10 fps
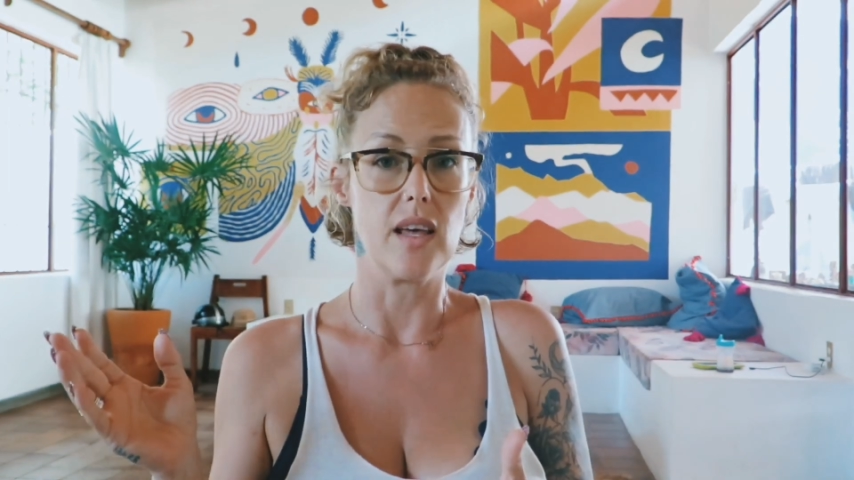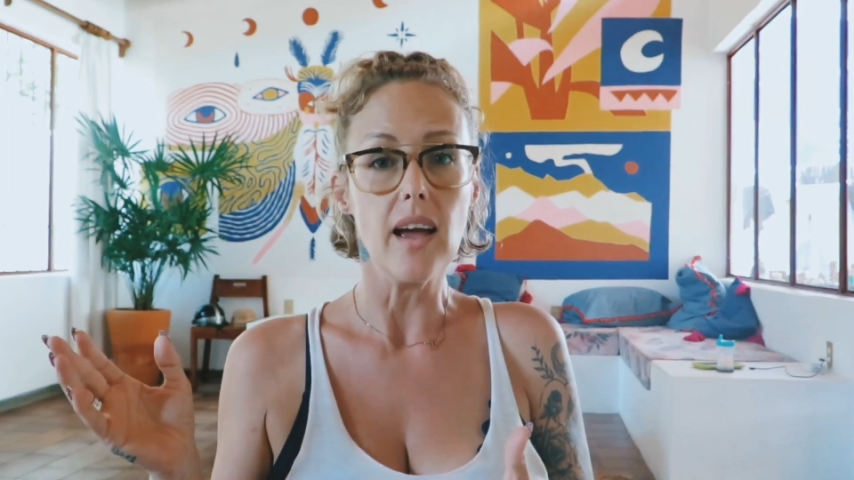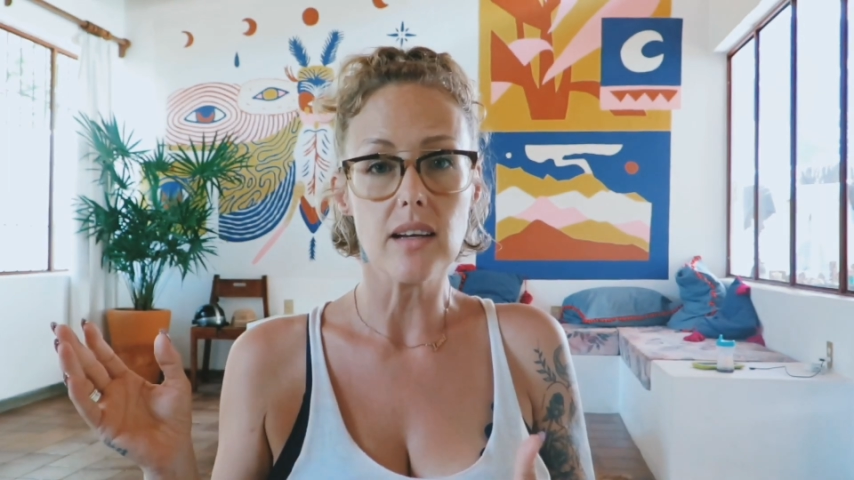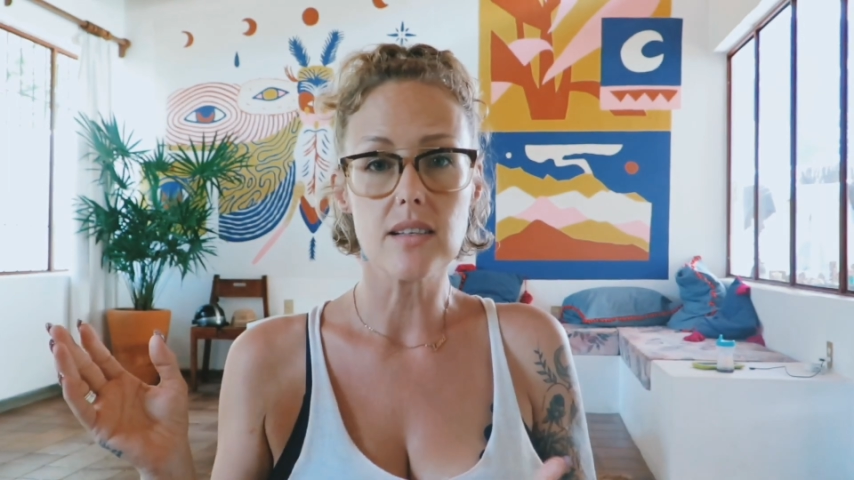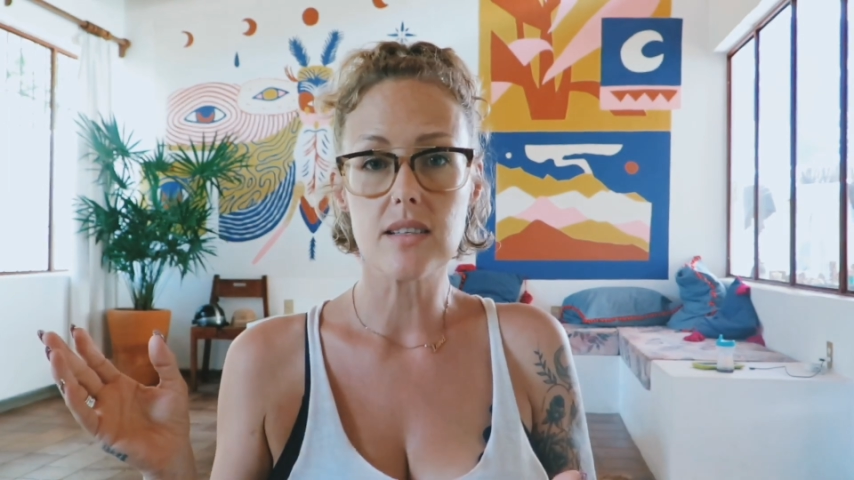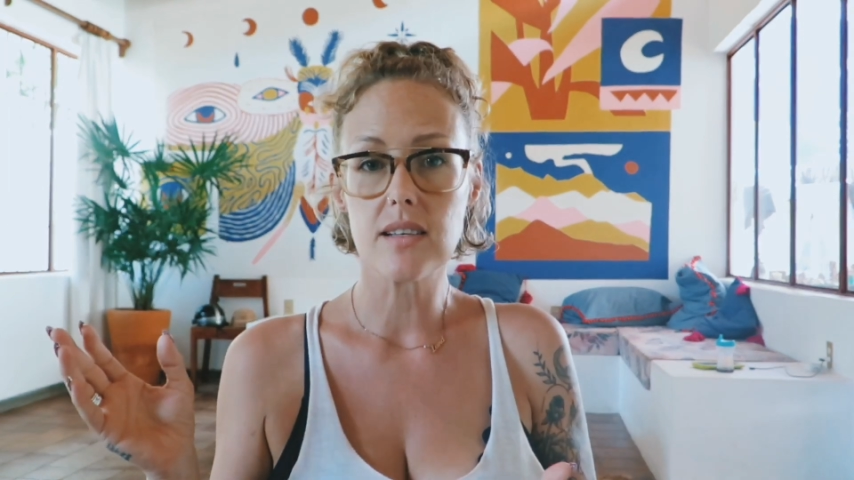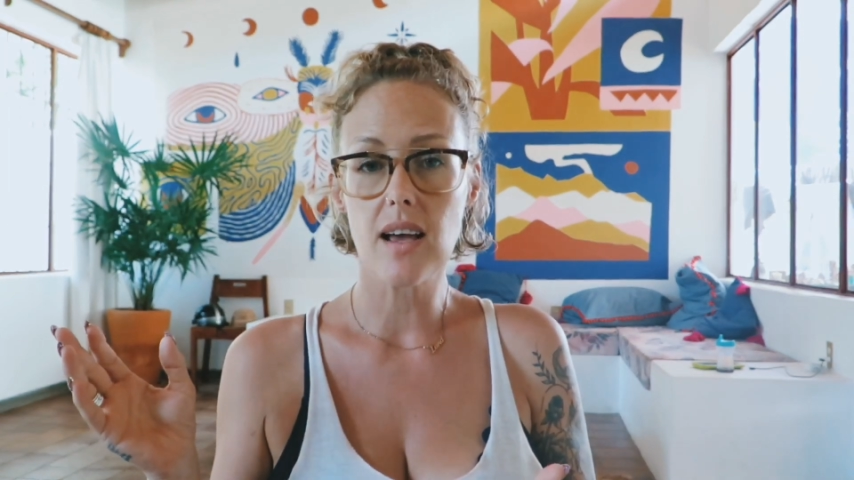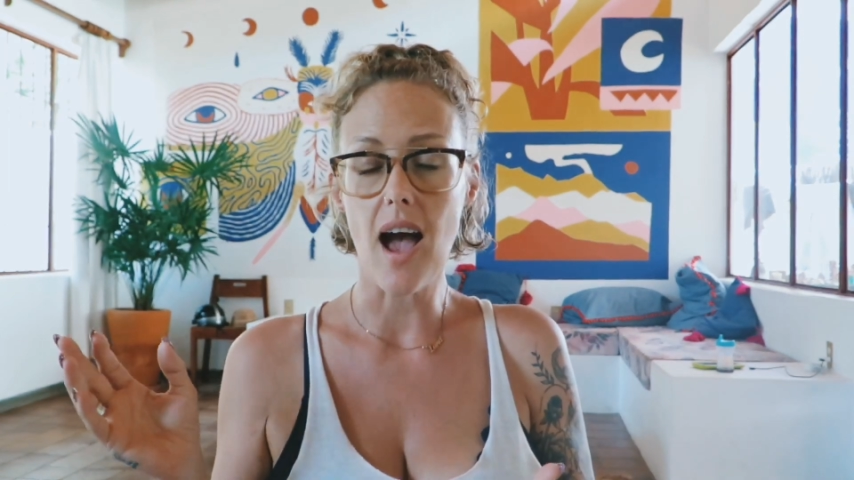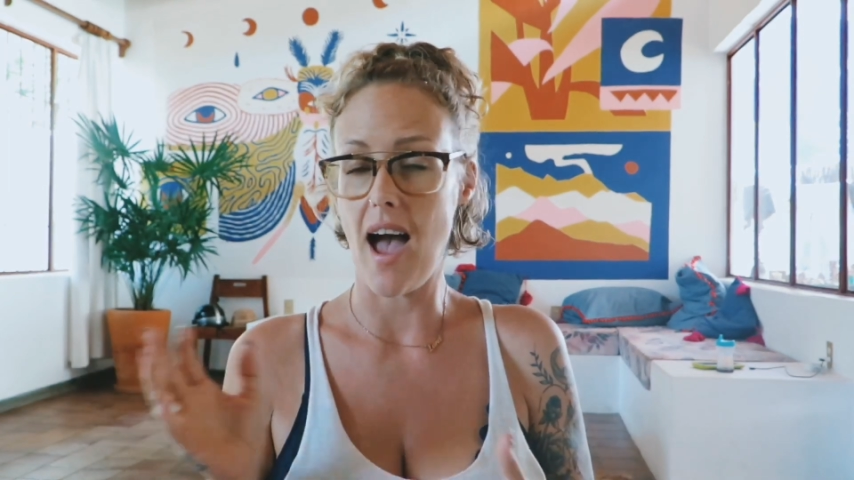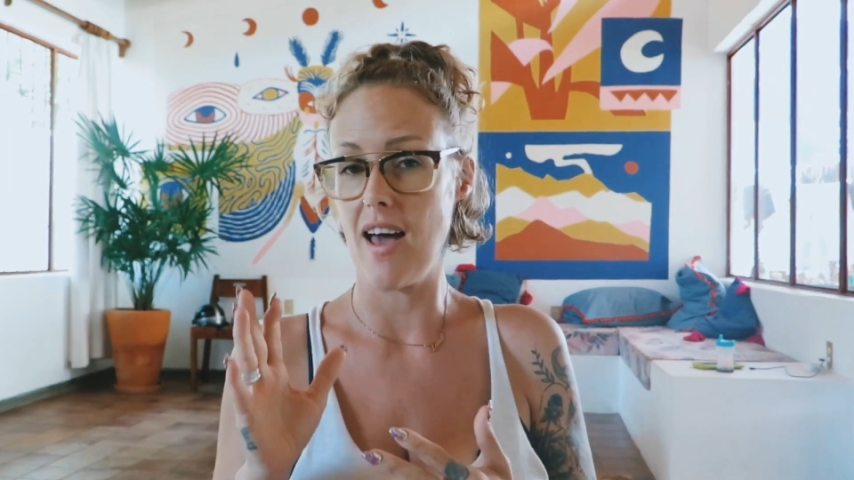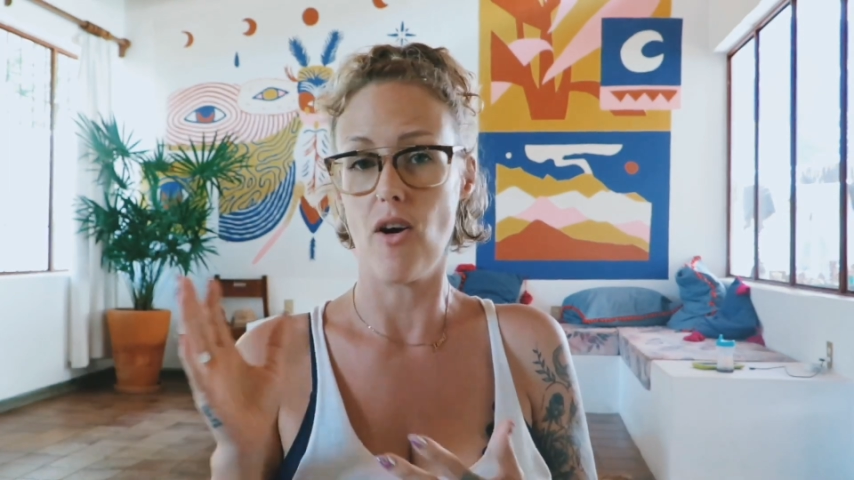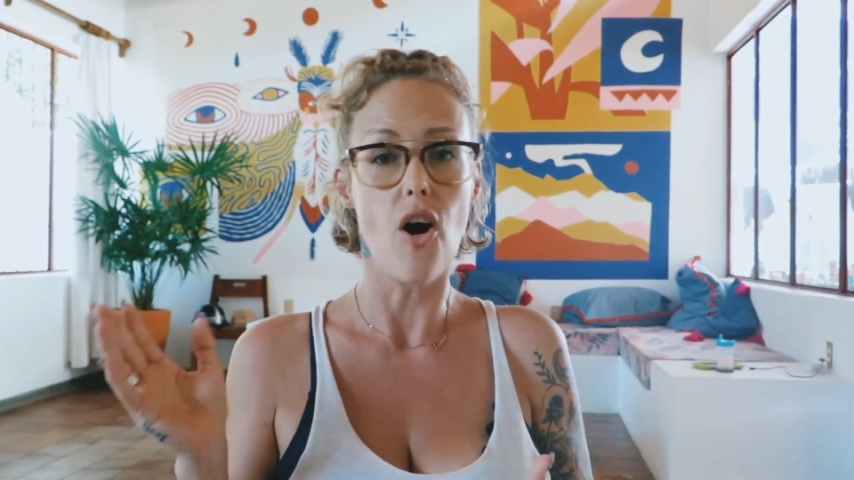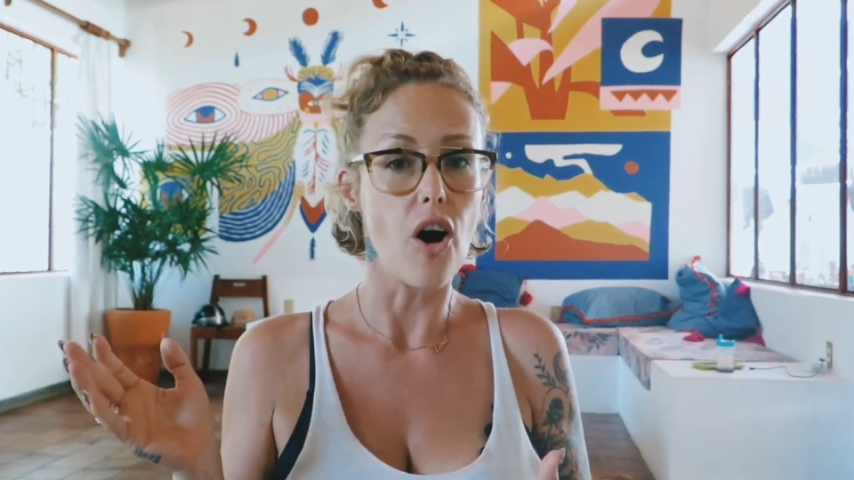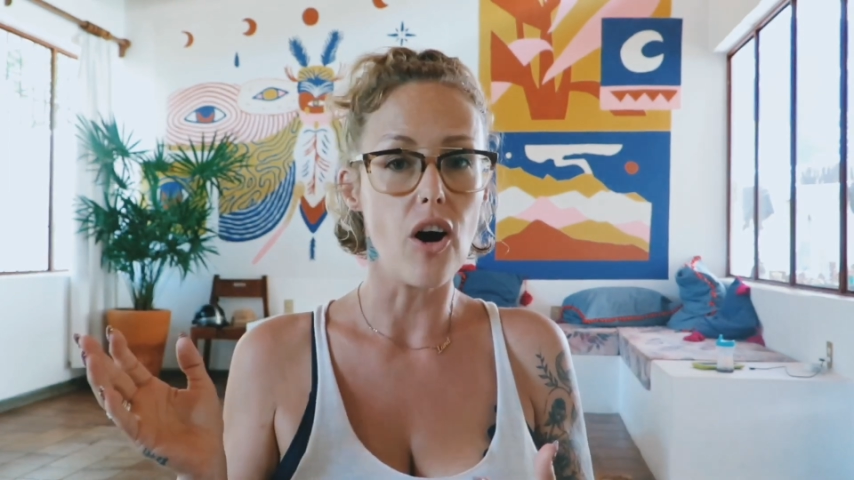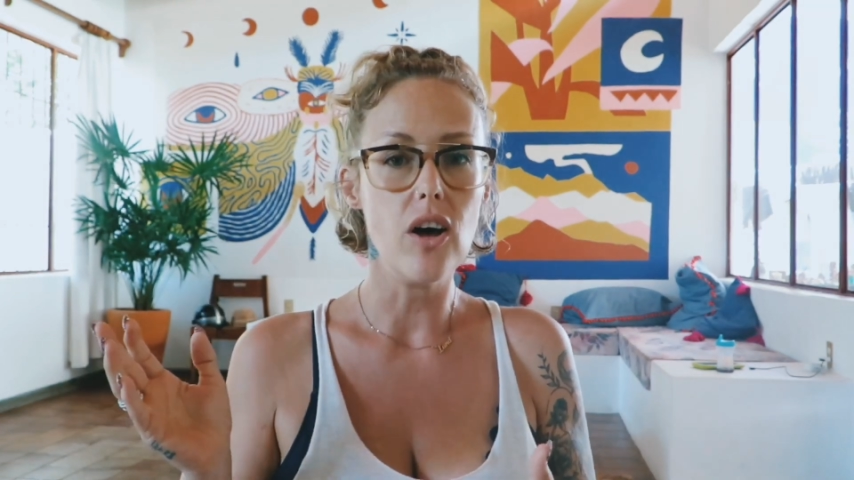things at
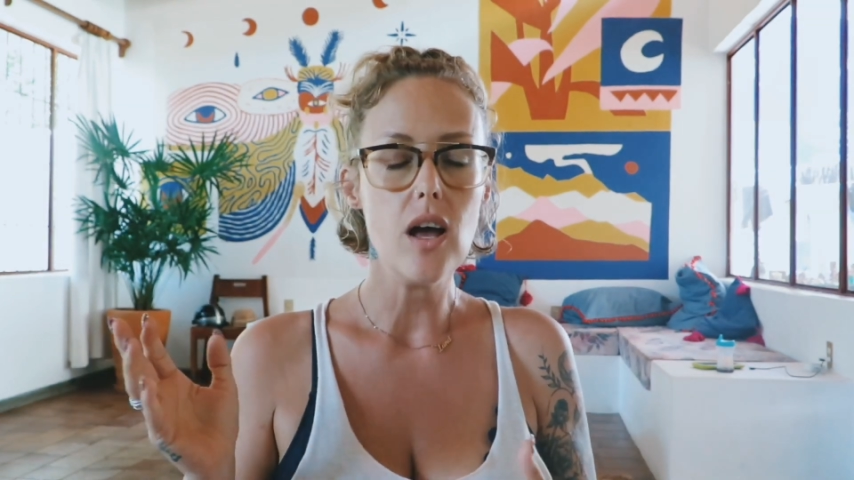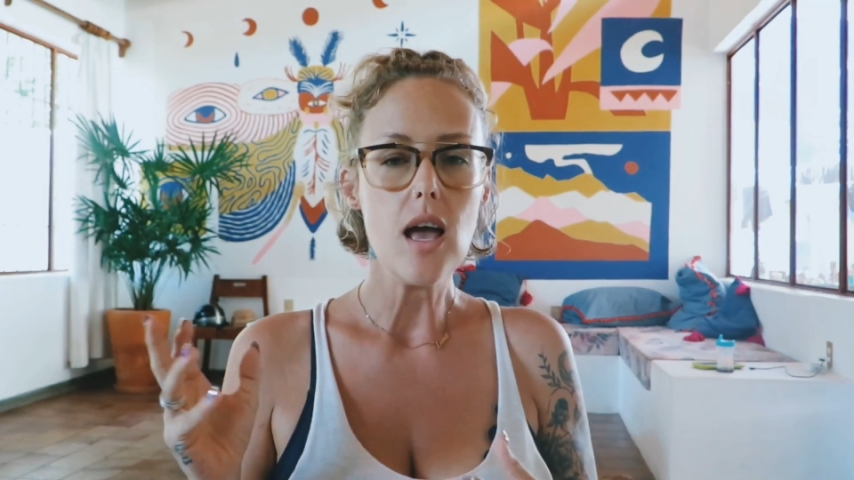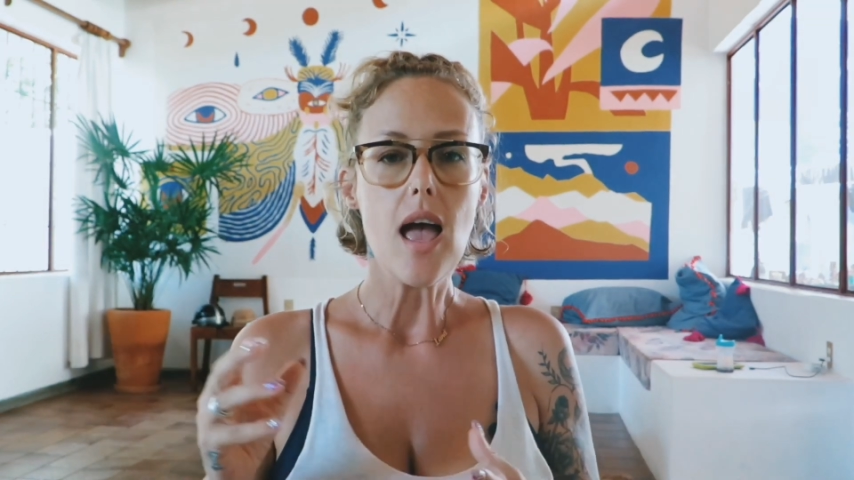all.